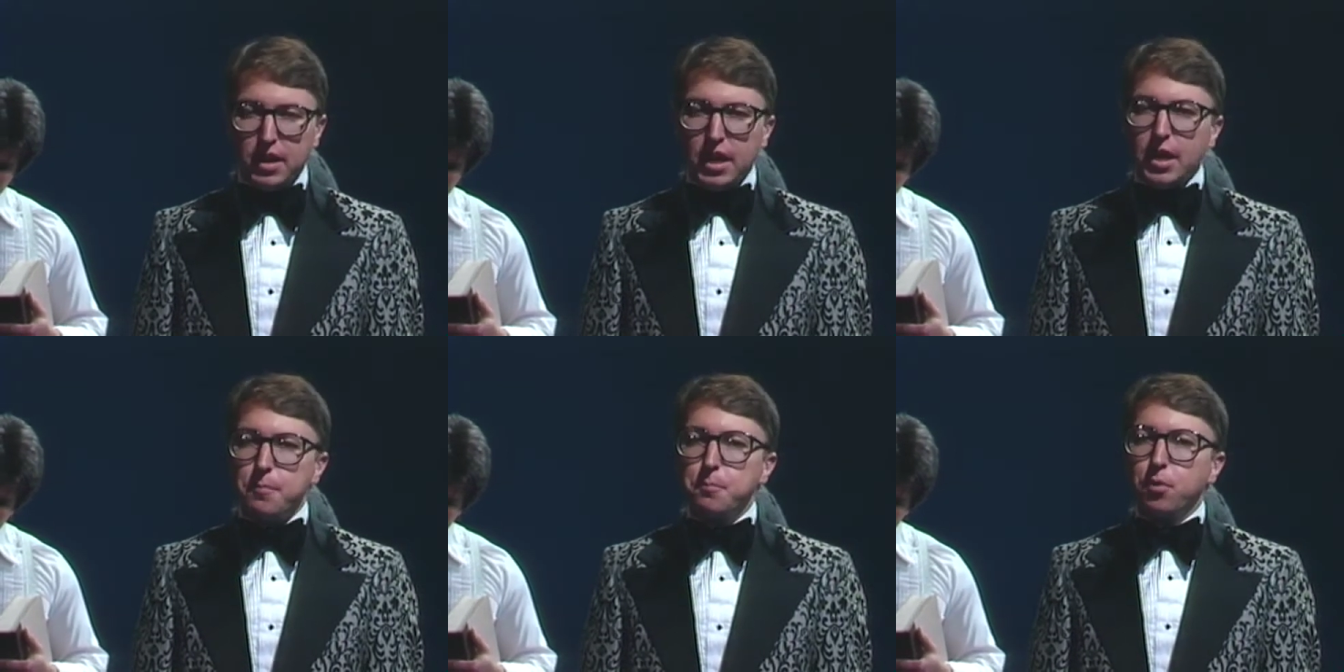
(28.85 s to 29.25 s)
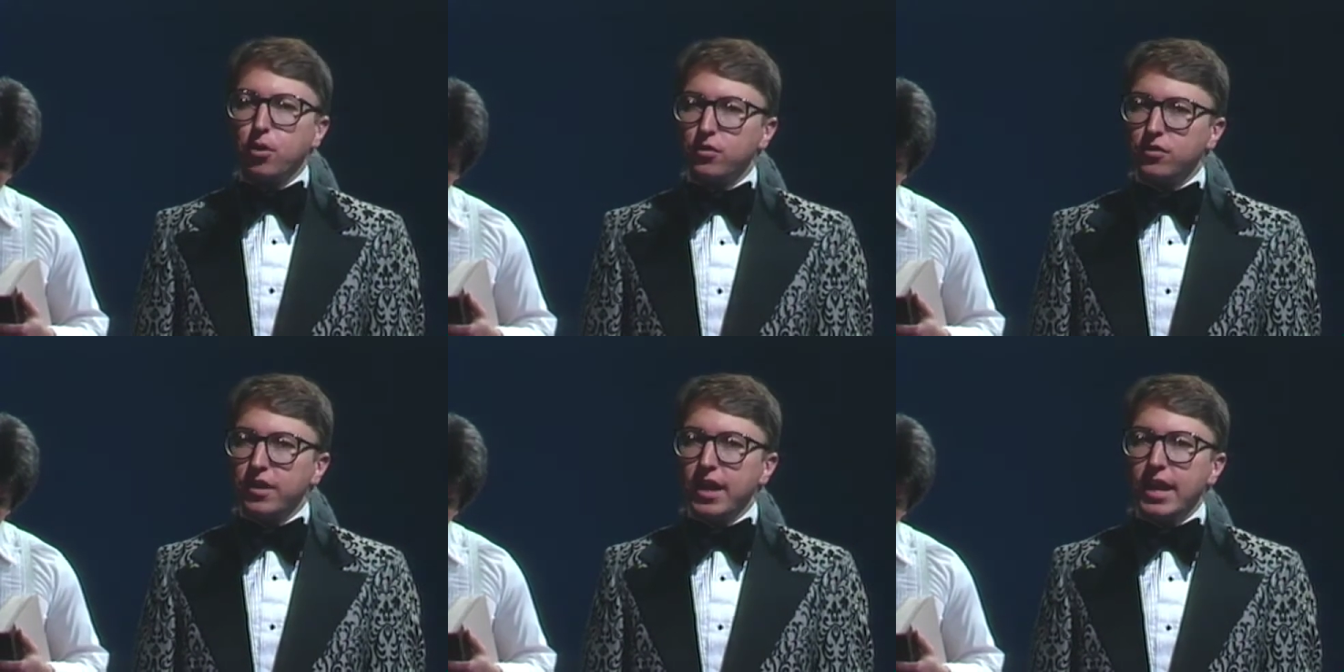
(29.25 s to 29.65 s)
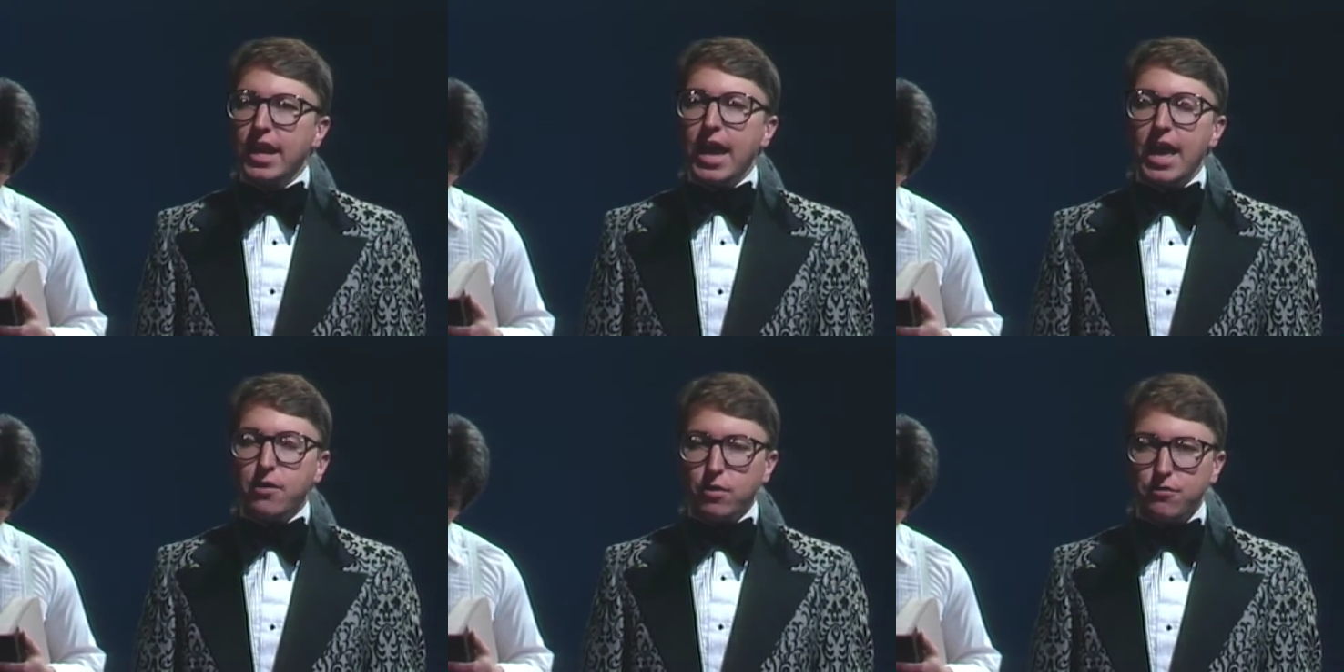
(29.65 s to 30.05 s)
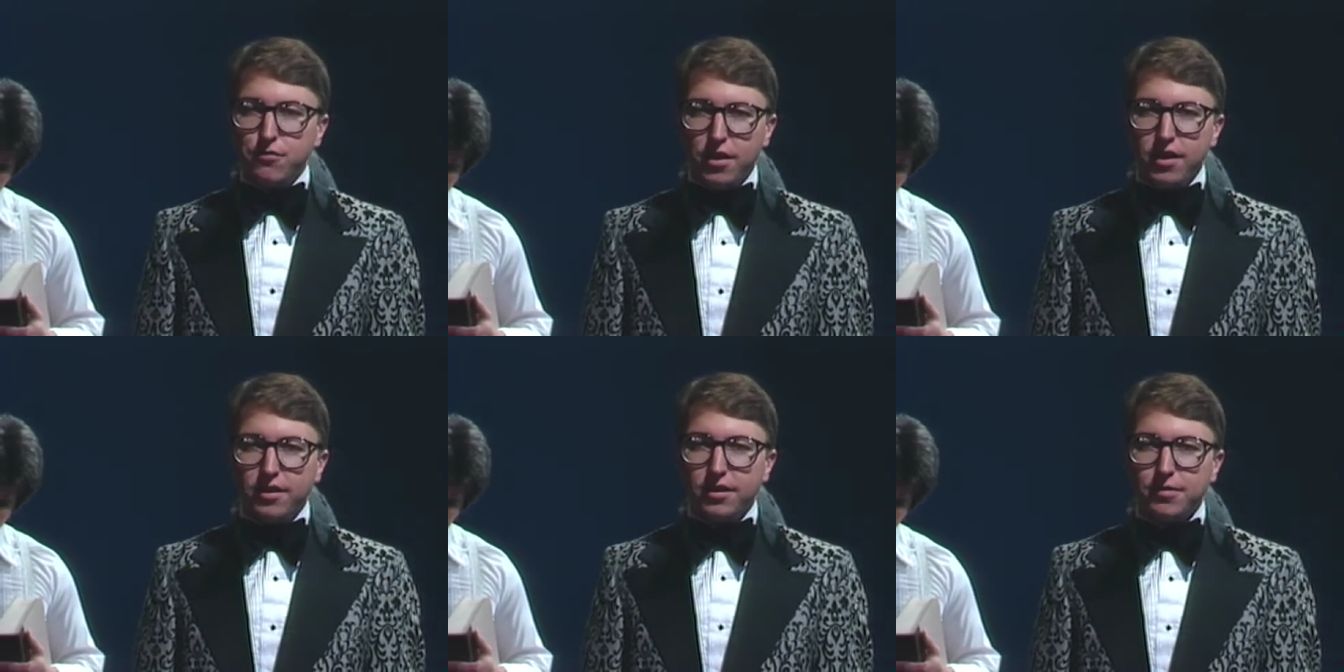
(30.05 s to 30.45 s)
impersonating Henry
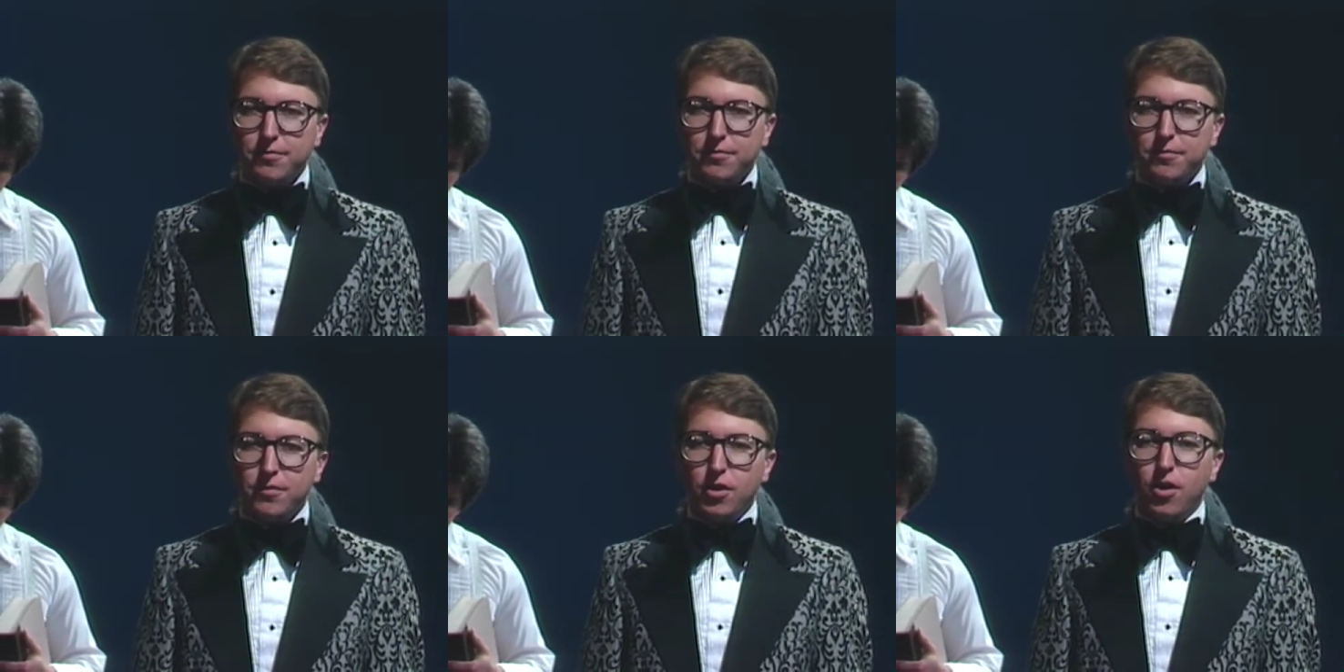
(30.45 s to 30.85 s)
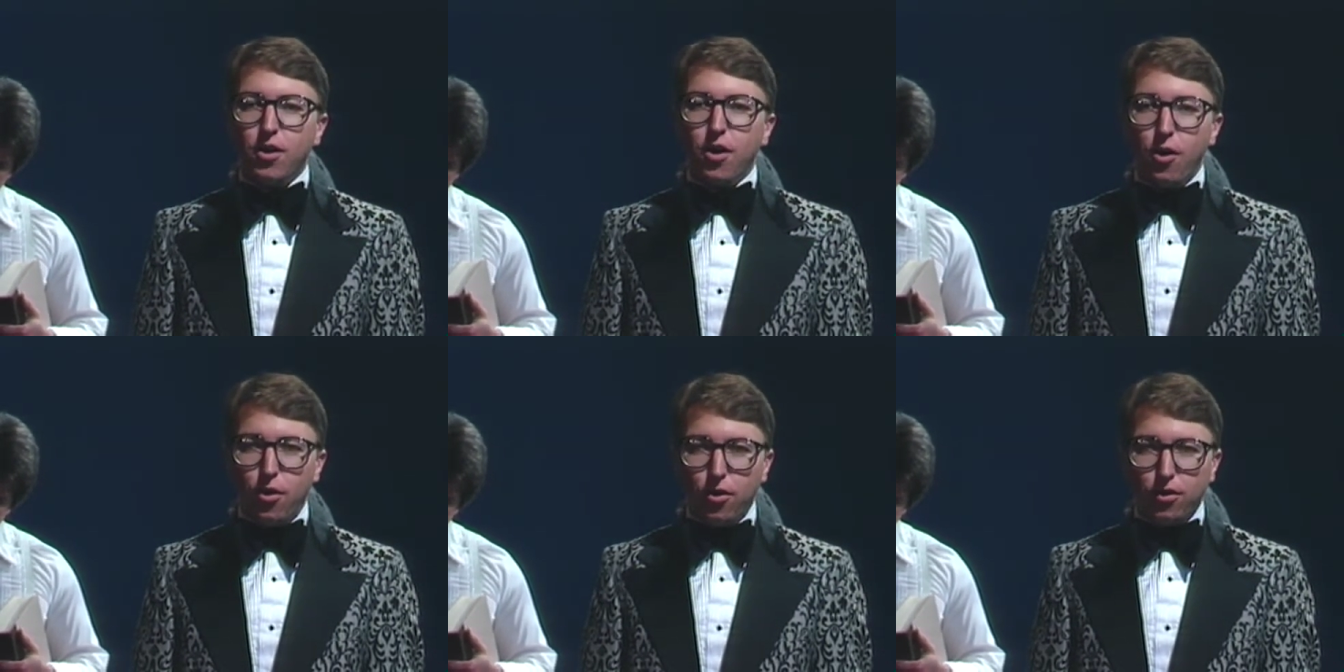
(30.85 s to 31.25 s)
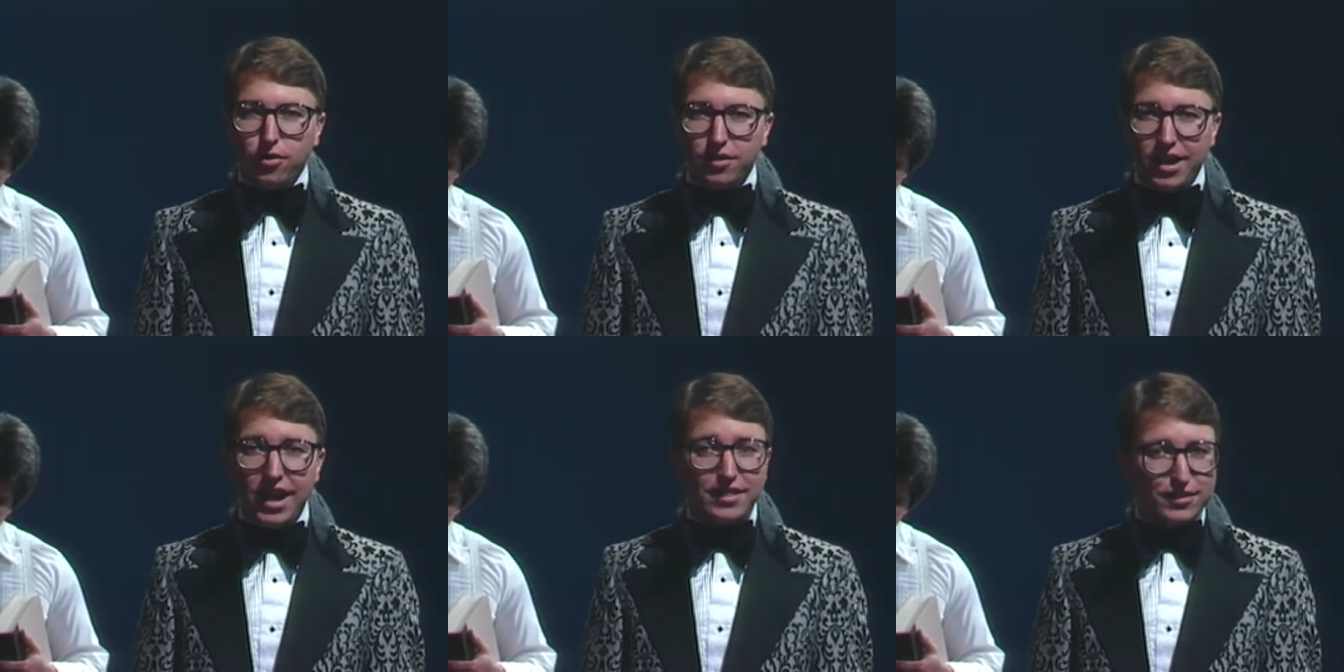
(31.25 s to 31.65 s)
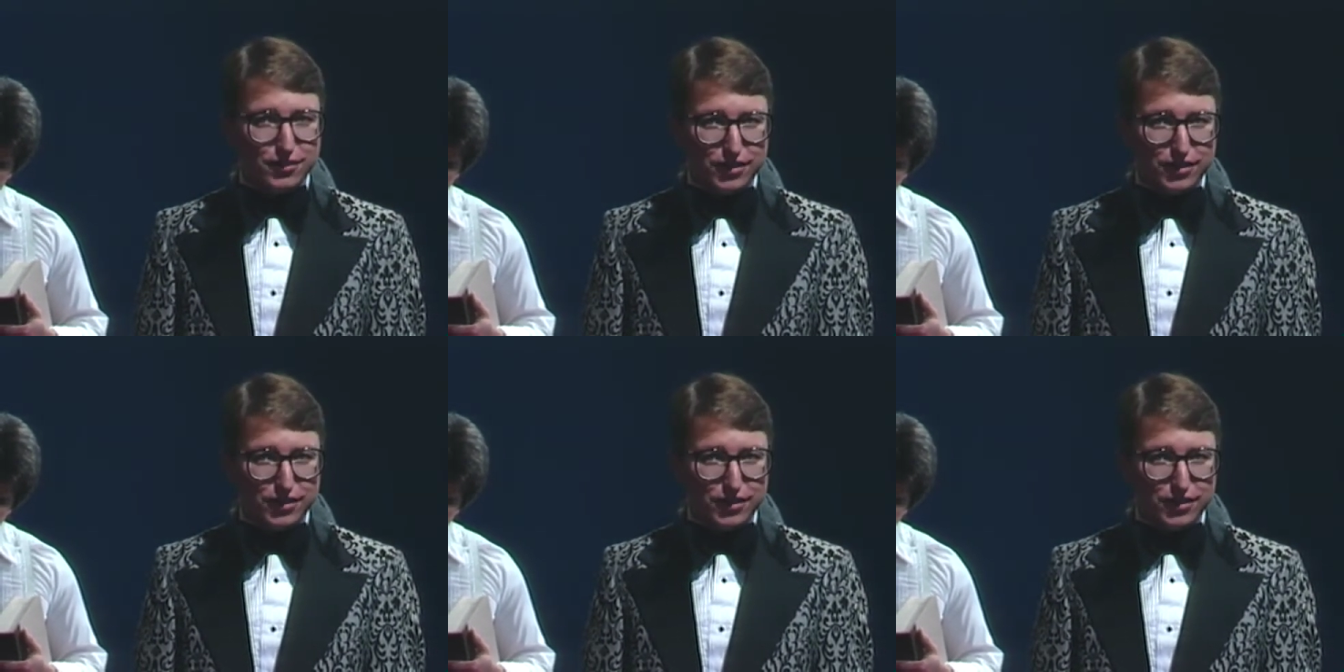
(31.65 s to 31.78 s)
Fonda, all at the